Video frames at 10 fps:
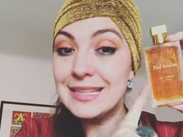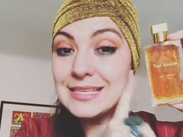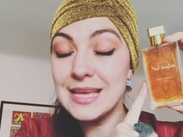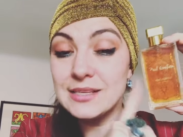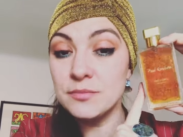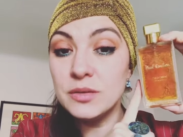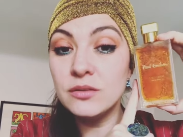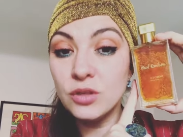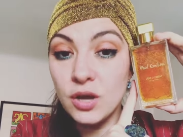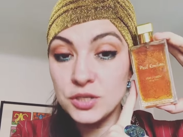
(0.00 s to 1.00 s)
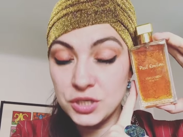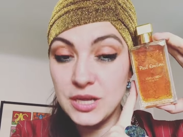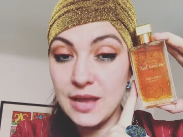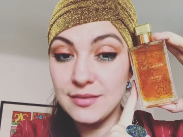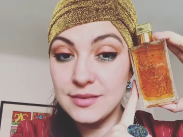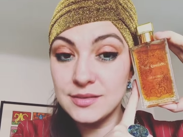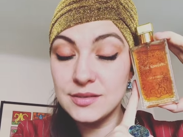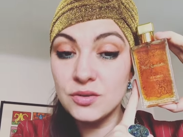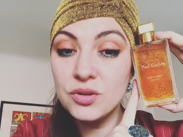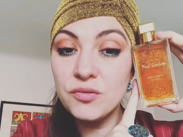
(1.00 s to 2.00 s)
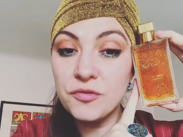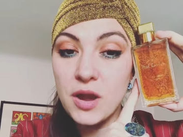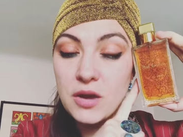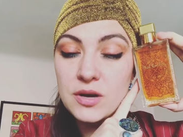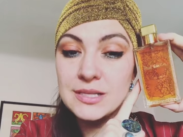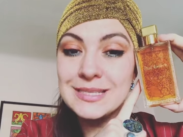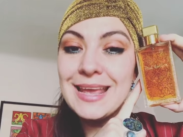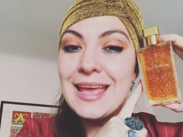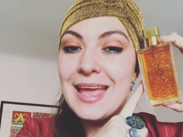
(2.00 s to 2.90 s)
This hasn't been launched yet. This is a new fragrance,